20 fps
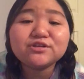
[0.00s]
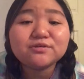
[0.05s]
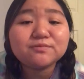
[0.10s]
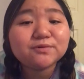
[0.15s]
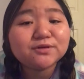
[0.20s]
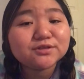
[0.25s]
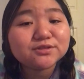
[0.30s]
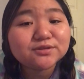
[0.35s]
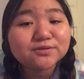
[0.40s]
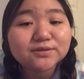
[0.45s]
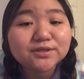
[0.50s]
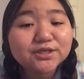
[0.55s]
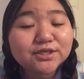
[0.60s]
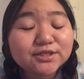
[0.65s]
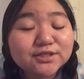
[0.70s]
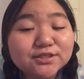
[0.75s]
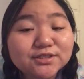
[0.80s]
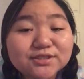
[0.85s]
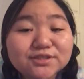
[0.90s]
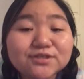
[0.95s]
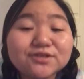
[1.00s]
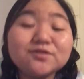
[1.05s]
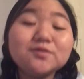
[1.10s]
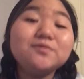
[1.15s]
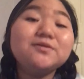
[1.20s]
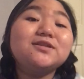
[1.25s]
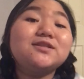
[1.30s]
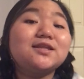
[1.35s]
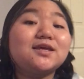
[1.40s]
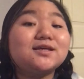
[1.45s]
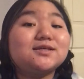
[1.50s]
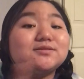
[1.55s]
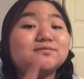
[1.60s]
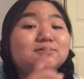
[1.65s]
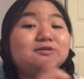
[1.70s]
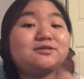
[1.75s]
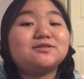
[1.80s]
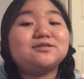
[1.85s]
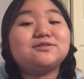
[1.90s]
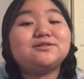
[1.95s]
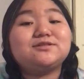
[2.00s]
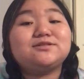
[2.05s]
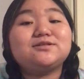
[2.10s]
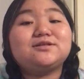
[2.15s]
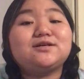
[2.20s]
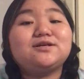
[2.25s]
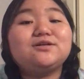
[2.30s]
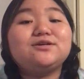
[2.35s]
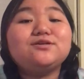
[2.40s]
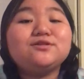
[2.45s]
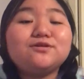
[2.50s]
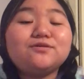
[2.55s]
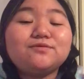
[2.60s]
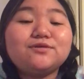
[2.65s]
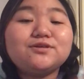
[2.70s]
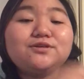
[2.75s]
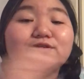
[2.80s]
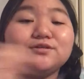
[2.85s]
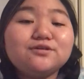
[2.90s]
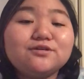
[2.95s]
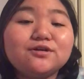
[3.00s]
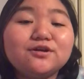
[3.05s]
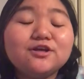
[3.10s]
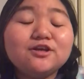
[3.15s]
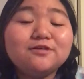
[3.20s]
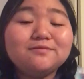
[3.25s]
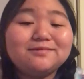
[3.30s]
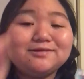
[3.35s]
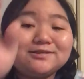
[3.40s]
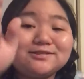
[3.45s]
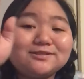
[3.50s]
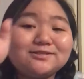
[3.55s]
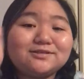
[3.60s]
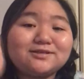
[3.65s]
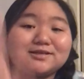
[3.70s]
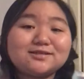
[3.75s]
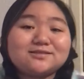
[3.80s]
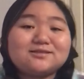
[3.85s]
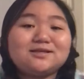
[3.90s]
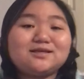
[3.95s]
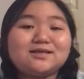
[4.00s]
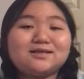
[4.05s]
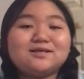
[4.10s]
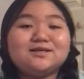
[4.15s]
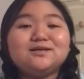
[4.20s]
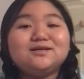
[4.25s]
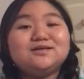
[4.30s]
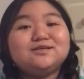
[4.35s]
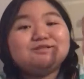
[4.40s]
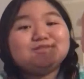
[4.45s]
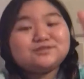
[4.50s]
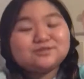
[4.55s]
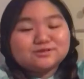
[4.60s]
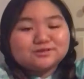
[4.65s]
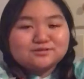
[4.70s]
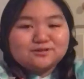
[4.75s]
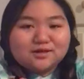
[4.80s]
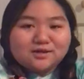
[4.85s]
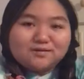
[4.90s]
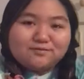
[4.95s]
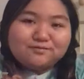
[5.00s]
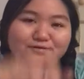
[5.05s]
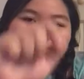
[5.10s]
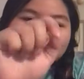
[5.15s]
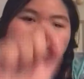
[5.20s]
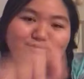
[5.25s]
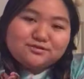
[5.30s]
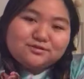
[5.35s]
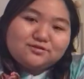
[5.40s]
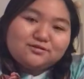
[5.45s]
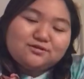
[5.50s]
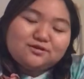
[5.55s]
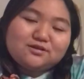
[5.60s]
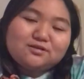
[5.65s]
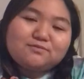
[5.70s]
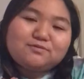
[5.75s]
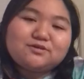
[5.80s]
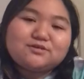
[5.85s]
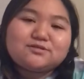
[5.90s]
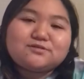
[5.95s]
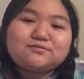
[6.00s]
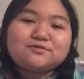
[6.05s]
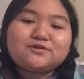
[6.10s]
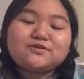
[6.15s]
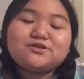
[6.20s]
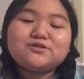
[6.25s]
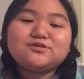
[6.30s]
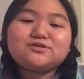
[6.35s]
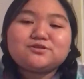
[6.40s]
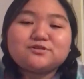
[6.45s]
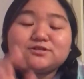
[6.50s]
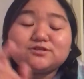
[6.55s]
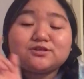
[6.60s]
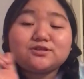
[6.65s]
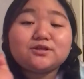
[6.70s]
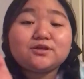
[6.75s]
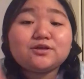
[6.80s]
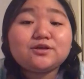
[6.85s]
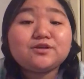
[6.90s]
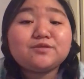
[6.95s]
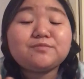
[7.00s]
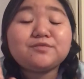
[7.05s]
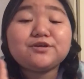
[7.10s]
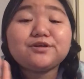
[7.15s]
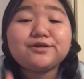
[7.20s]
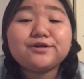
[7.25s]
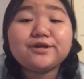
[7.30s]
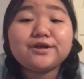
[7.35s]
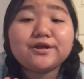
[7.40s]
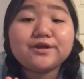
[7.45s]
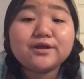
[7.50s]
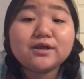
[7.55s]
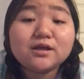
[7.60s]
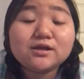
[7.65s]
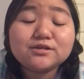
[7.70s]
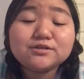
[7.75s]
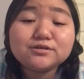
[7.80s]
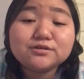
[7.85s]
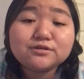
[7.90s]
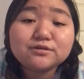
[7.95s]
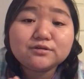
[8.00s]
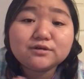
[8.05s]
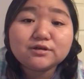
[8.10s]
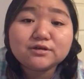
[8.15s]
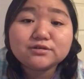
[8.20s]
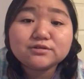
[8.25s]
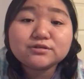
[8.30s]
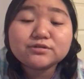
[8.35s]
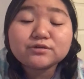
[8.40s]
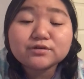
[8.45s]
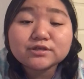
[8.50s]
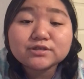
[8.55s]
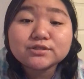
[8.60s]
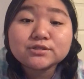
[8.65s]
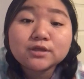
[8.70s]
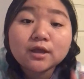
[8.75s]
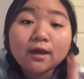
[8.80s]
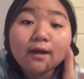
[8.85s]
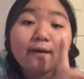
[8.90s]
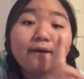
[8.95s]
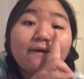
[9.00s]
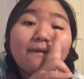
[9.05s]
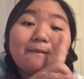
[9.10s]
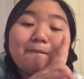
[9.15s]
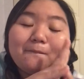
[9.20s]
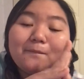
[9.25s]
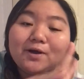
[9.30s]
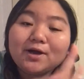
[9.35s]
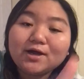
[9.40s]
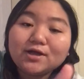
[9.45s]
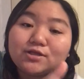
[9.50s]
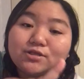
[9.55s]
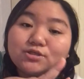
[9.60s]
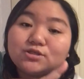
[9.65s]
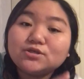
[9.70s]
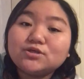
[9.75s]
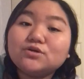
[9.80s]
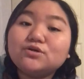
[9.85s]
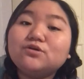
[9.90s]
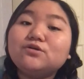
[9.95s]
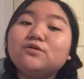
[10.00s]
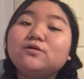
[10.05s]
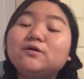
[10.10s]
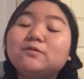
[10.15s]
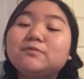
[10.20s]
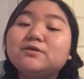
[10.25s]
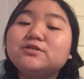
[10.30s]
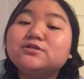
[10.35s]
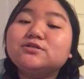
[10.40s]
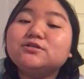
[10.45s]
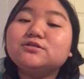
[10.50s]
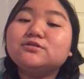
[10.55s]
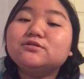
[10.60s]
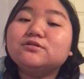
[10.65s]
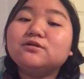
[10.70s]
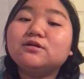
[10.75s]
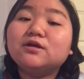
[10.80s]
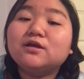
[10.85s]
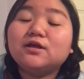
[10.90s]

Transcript: on post notifications. You will be next vacation shout out. You know what to do. Make sure you guys like, subscribe, and turn on post notifications. You may answer your guys' question part 2. Make sure you